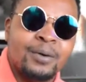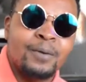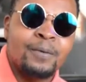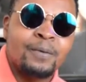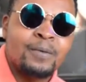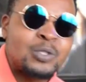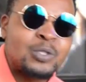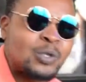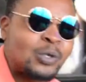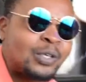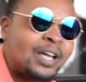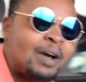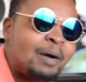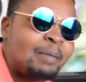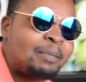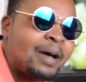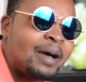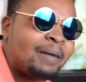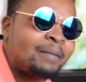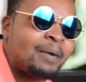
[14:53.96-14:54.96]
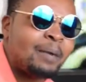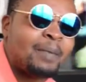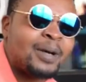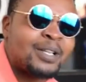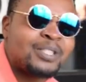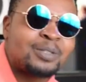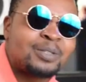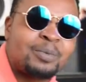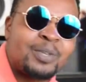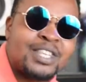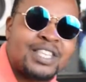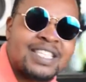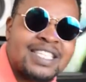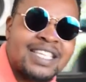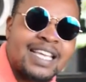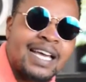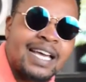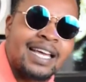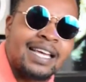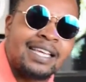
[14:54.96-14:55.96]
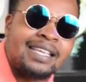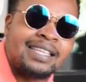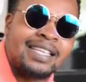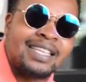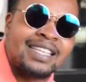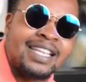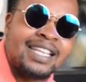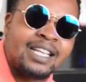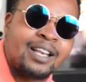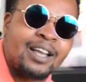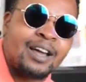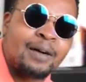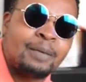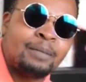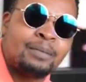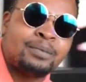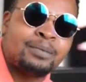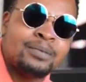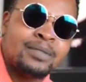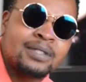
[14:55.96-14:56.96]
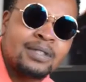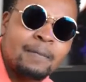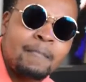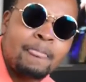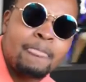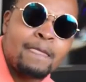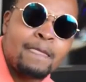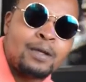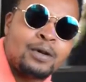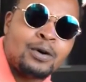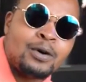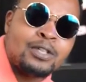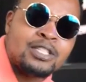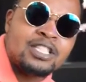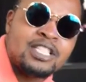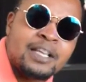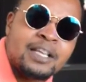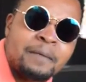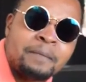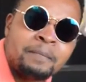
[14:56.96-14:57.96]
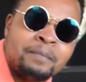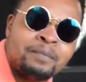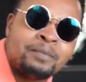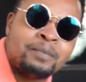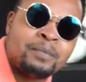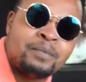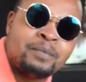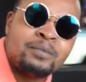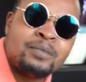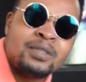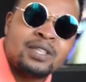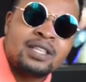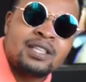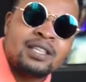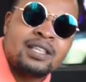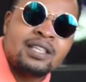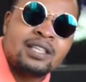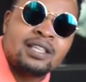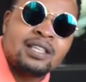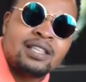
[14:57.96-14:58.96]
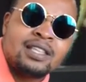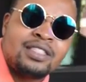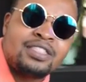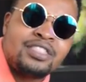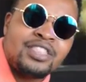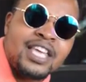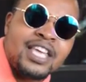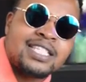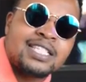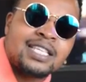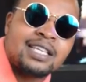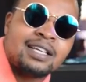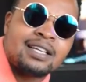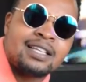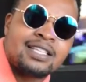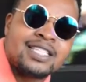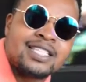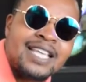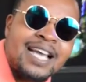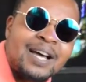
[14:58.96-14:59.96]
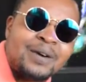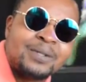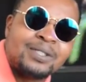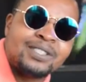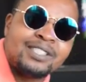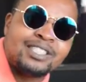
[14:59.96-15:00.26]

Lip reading: So now I'm about to be this guy in the club on some theater sound,